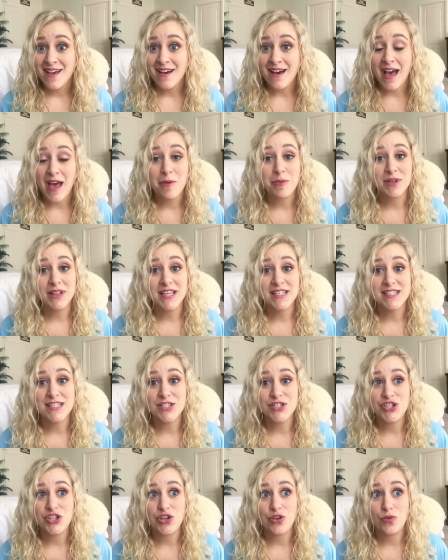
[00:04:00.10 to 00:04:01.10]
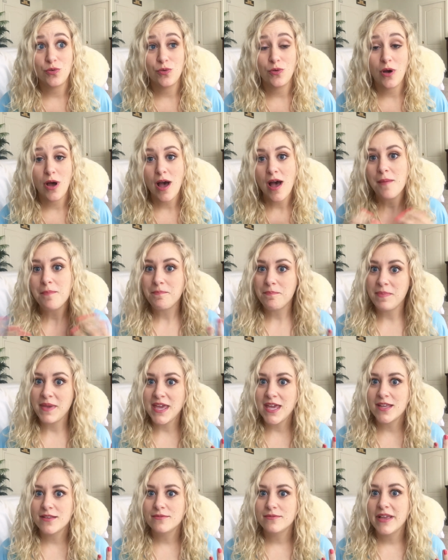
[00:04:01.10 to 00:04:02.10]
I would listen to
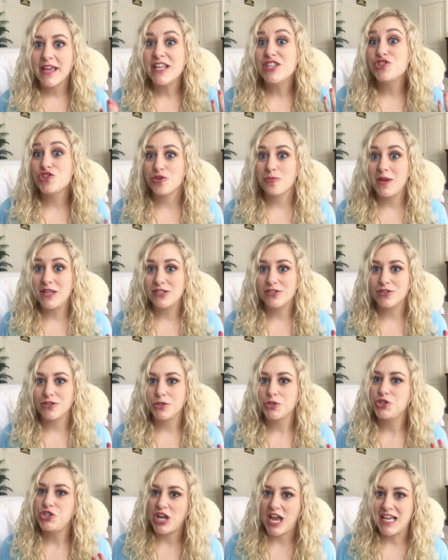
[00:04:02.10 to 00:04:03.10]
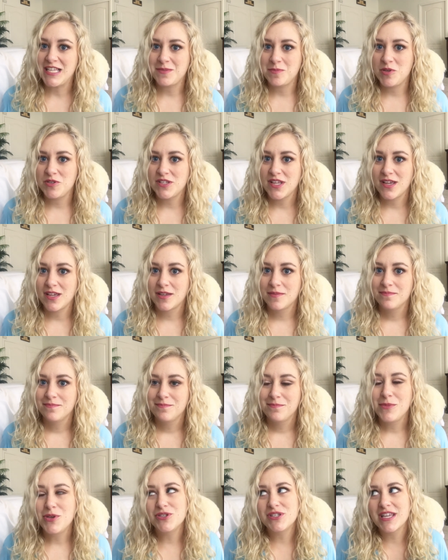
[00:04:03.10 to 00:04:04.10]
upbeat instrumental jazz music.
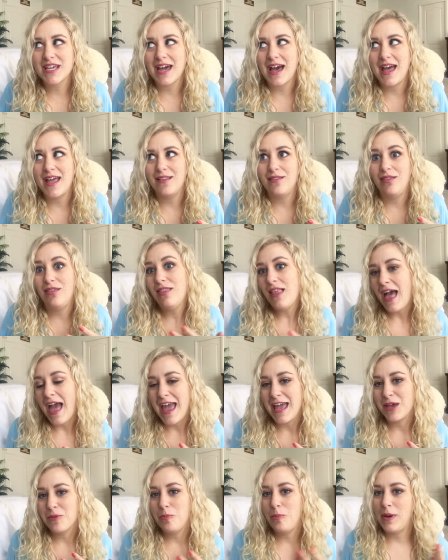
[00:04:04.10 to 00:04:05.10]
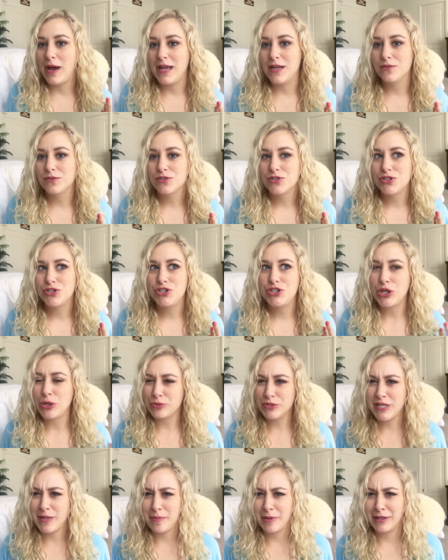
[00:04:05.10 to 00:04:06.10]
Music I like, but
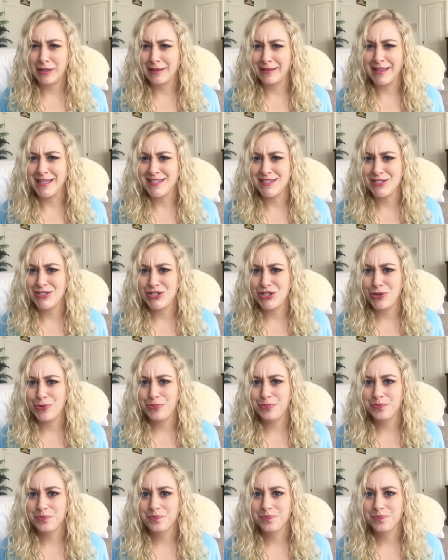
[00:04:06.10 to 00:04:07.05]
don't typically listen to.